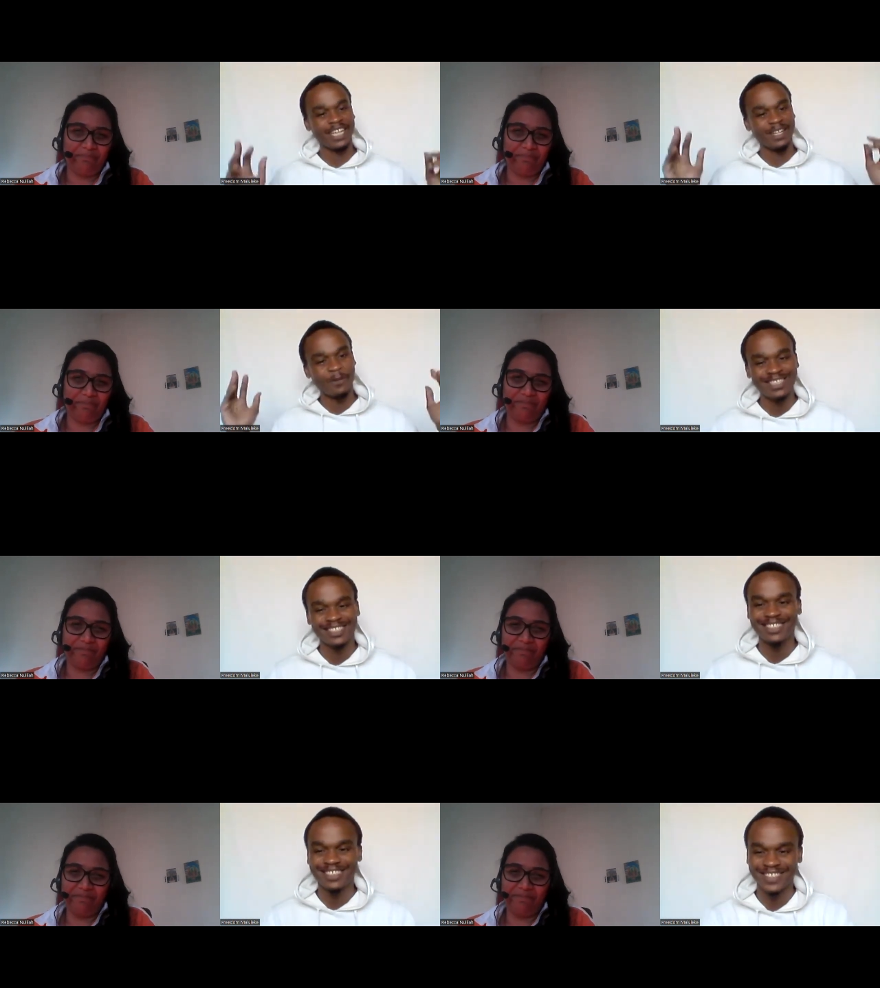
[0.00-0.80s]
Speaker 1: and
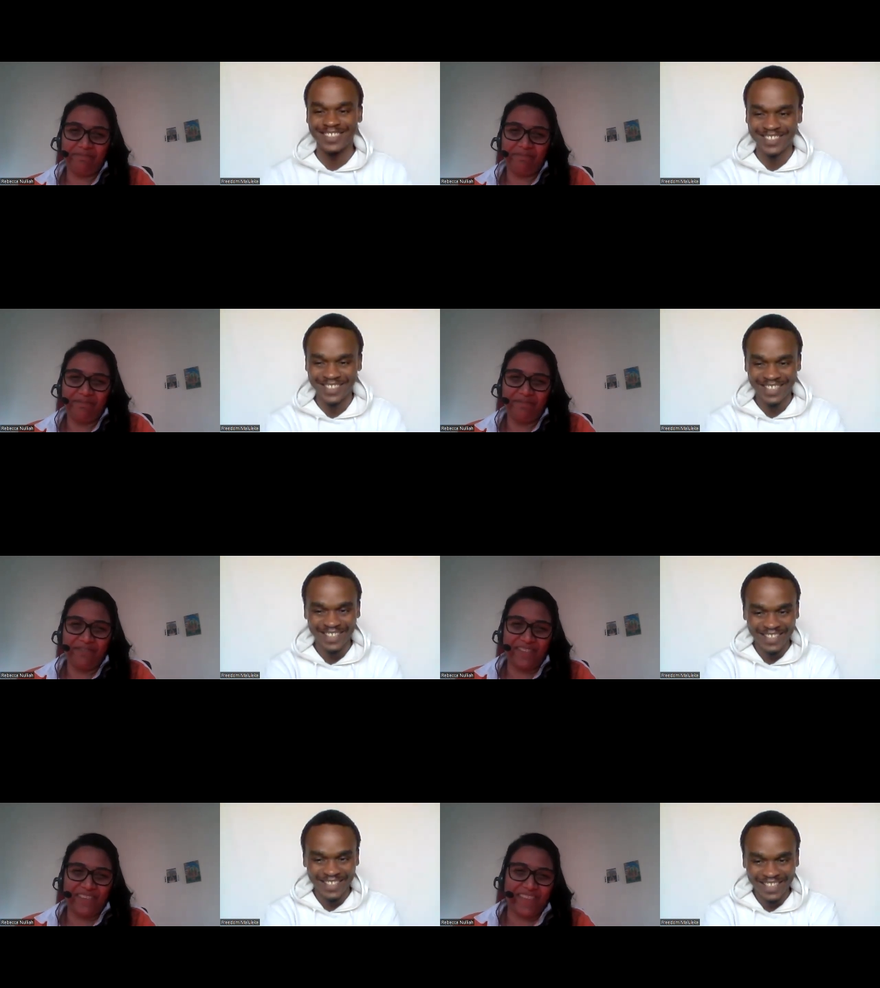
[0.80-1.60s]
what you do.
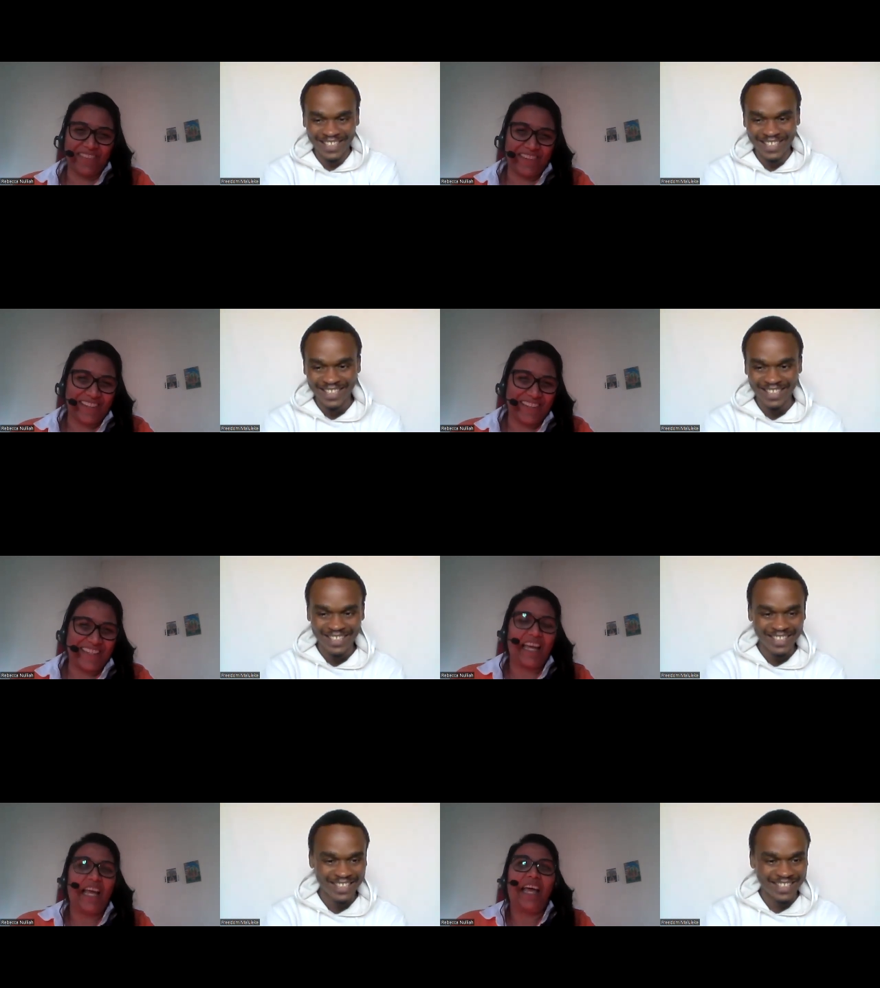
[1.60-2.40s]

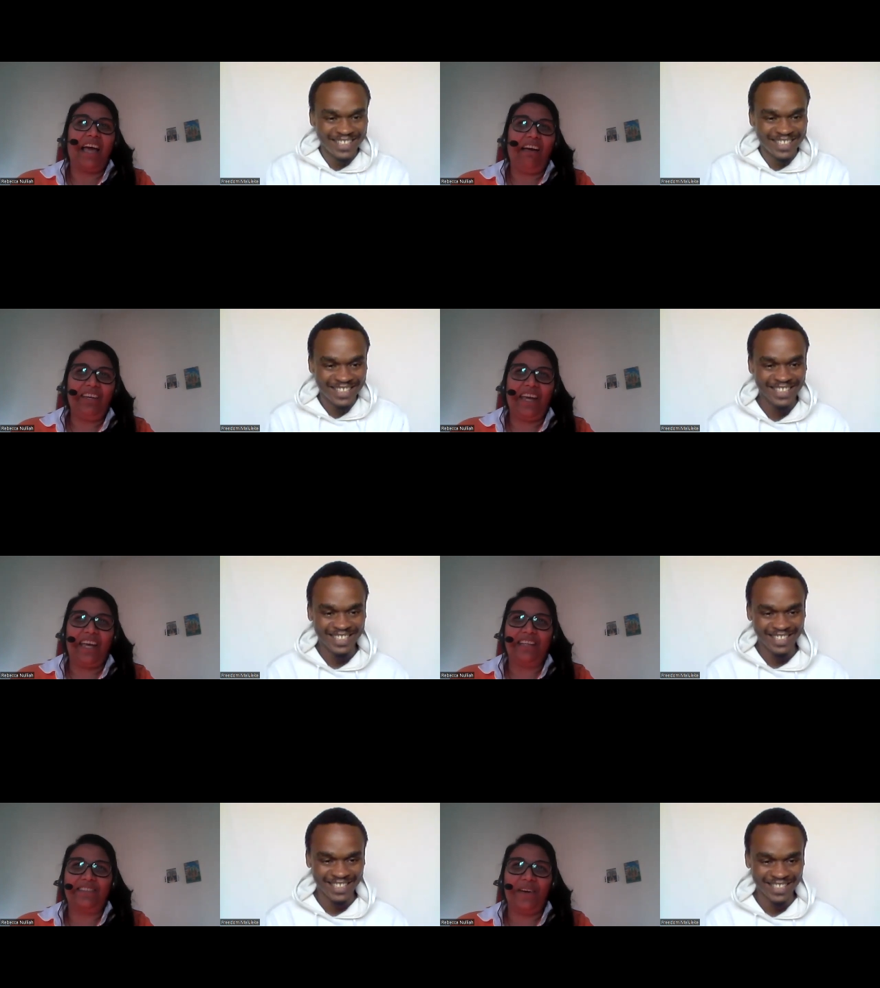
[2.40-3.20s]

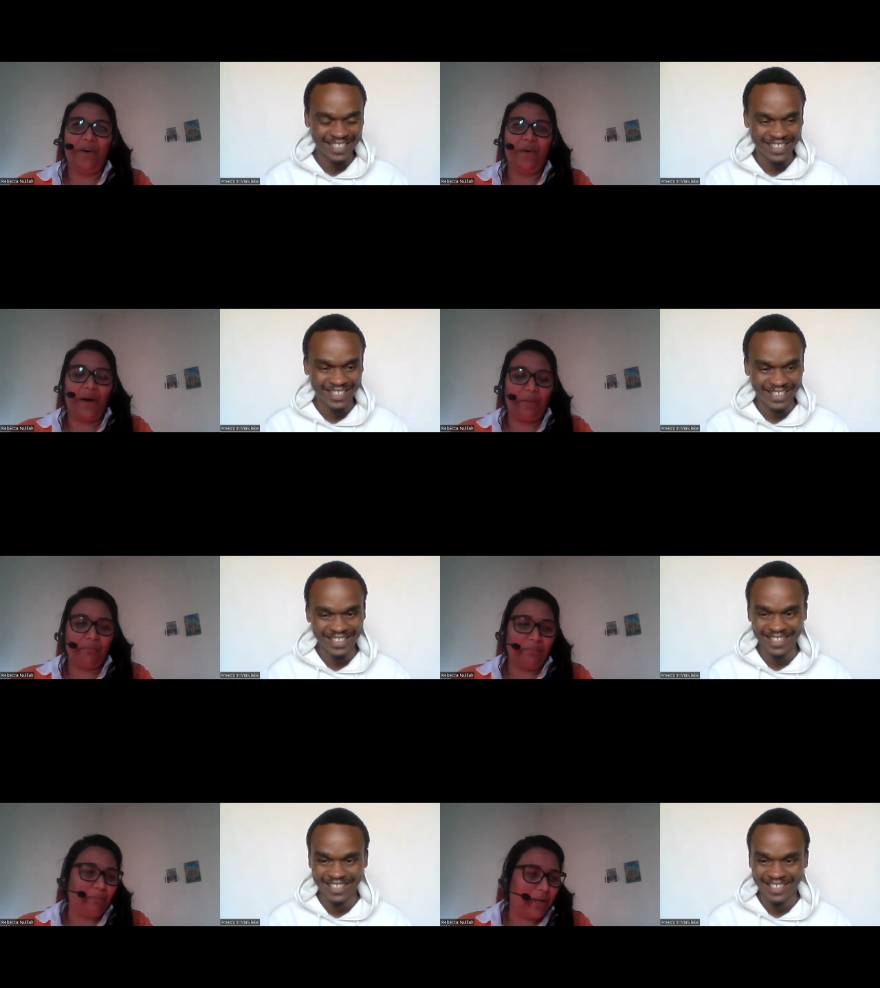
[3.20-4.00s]
Speaker 2: Okay, so
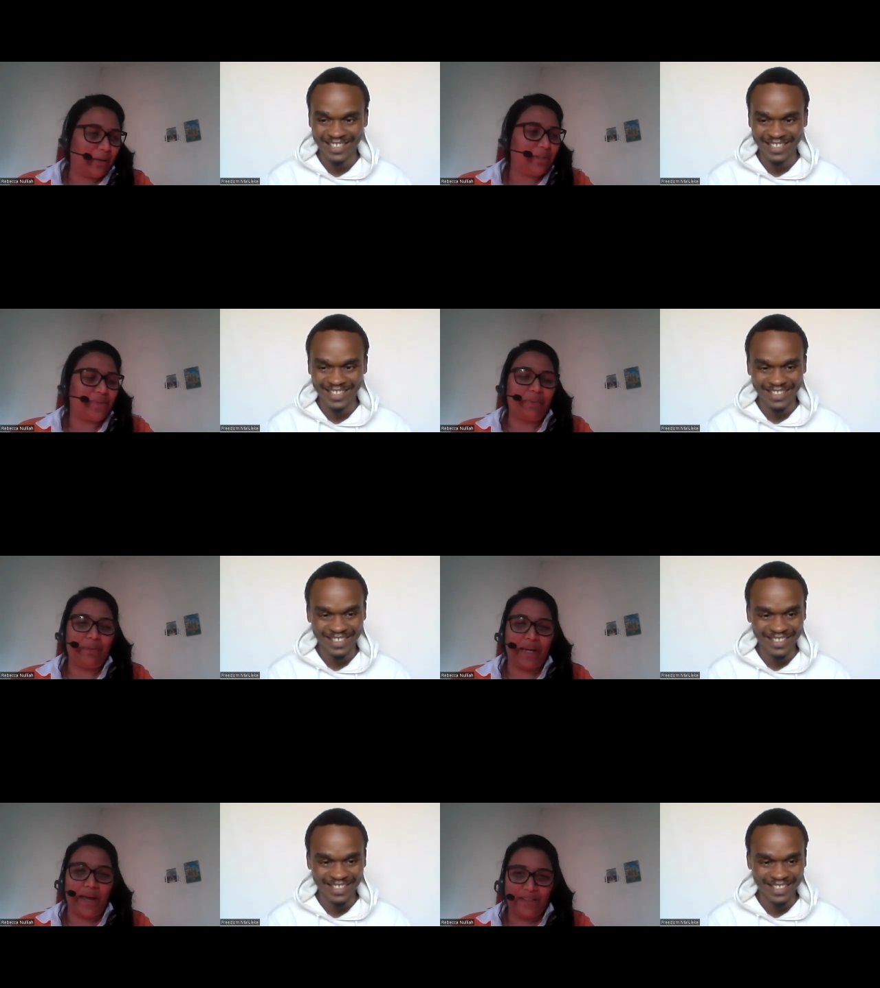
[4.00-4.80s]
my name is
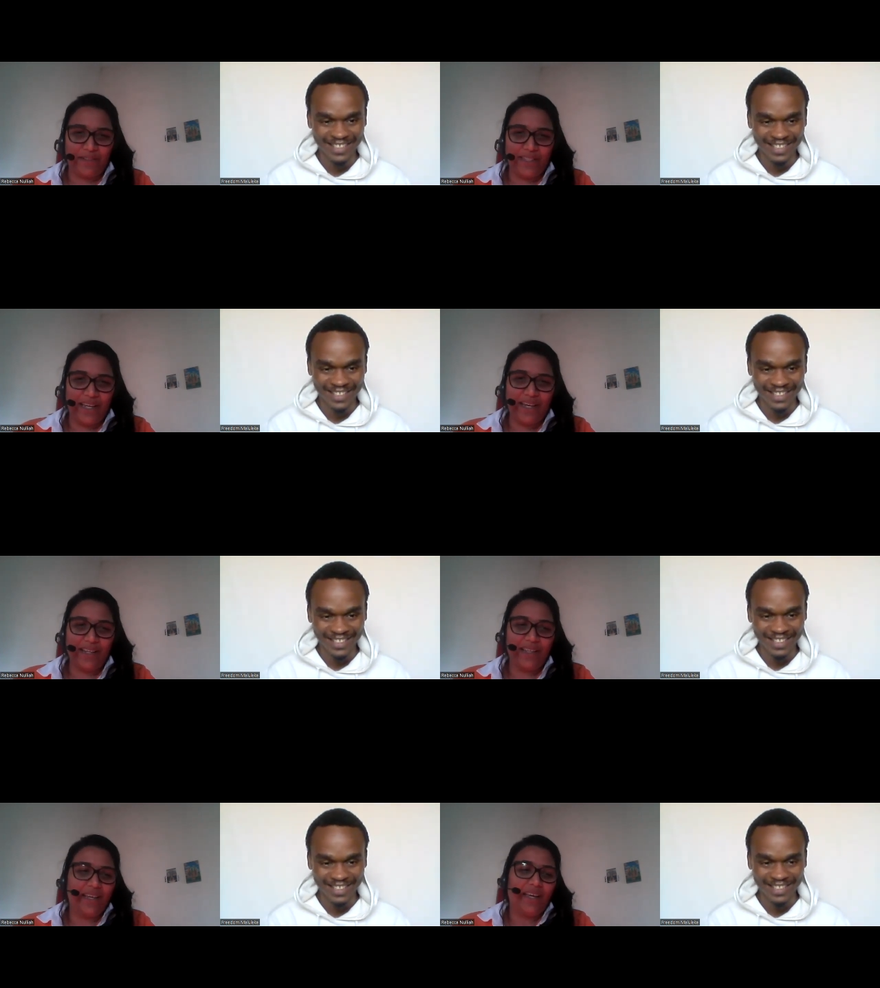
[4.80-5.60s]
Rebecca Nulliah.
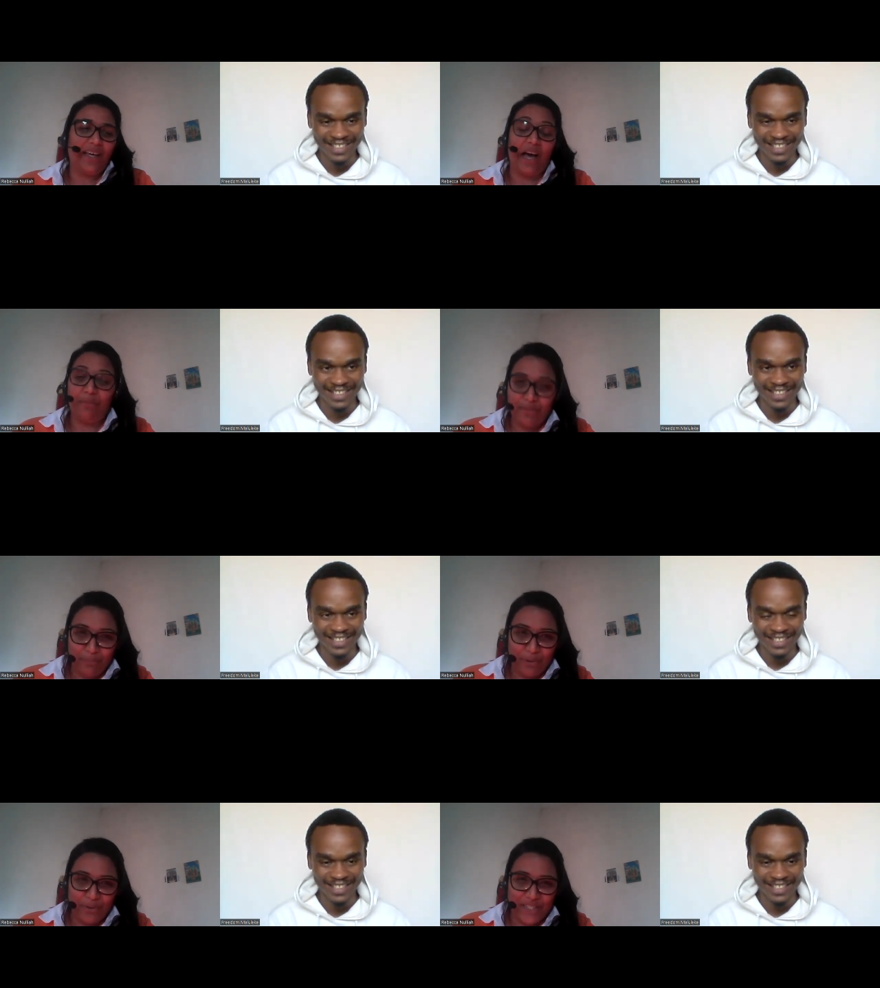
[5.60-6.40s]
I'm
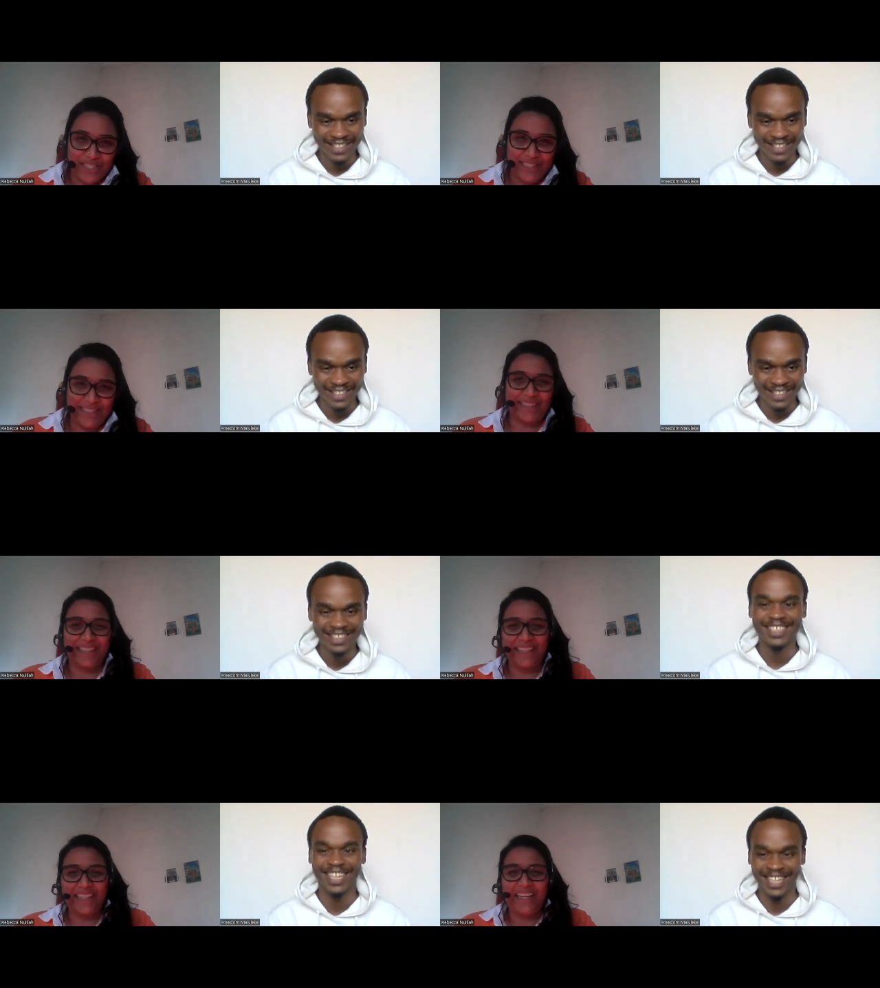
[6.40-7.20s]
from Mauritius
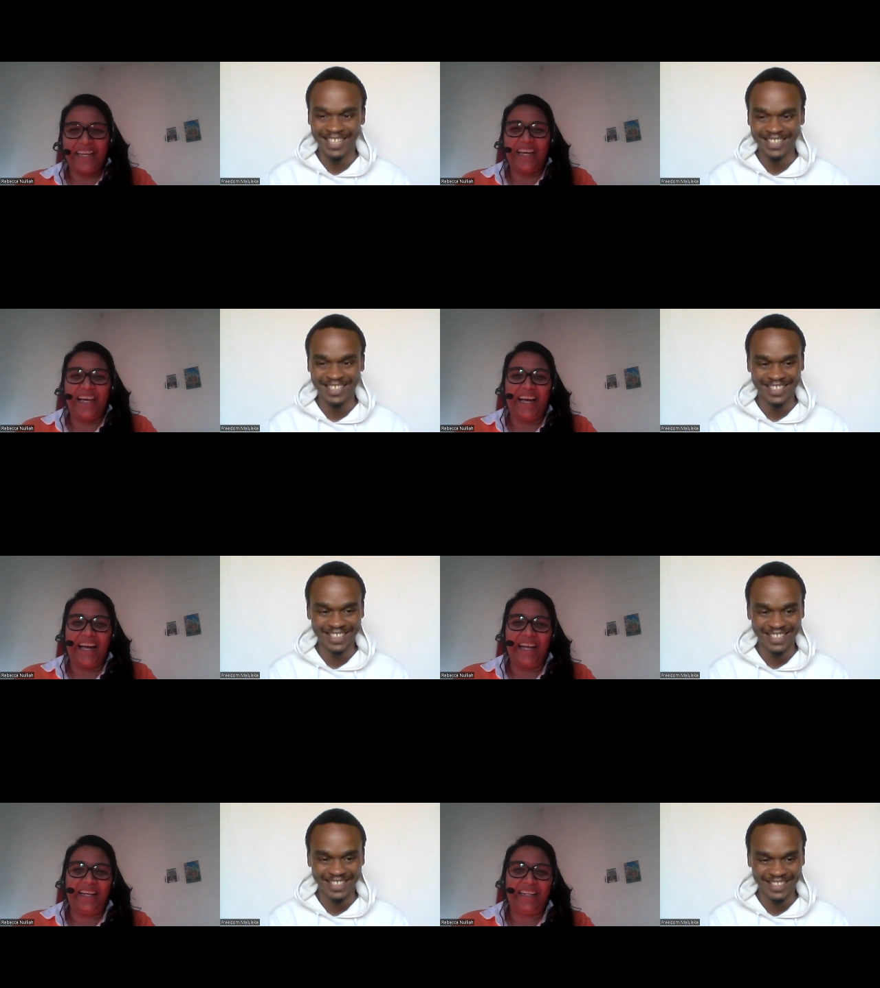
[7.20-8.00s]

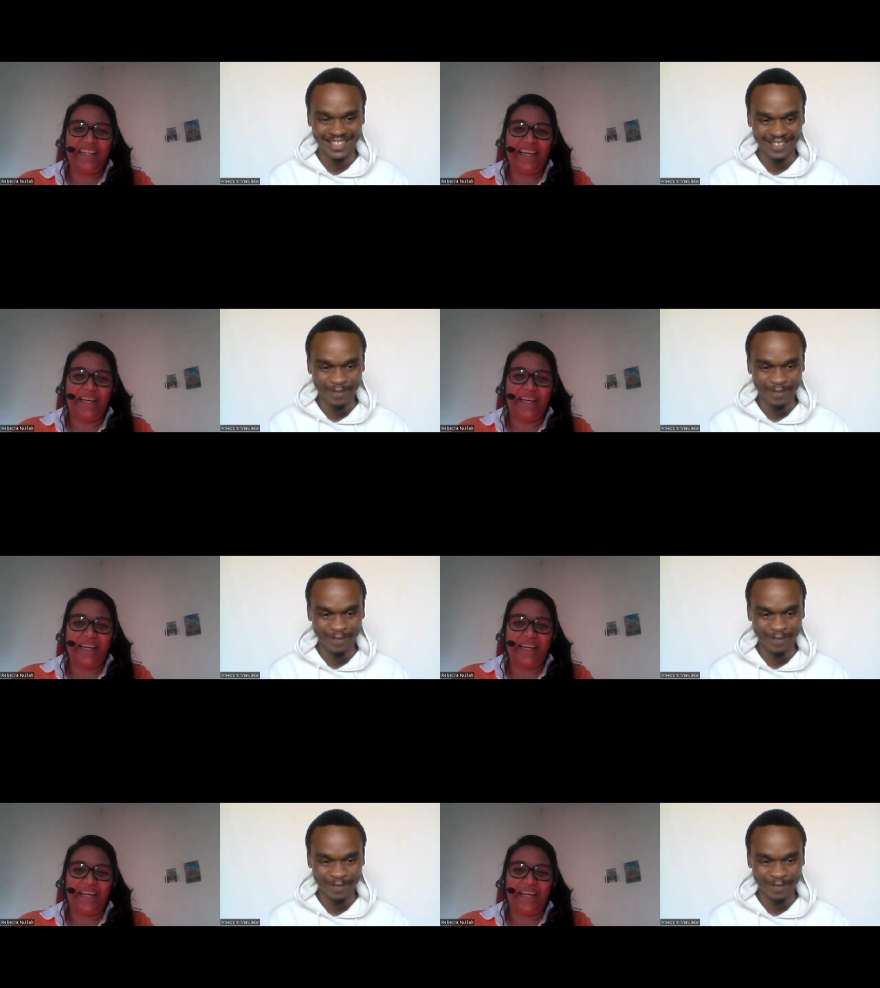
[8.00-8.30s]
and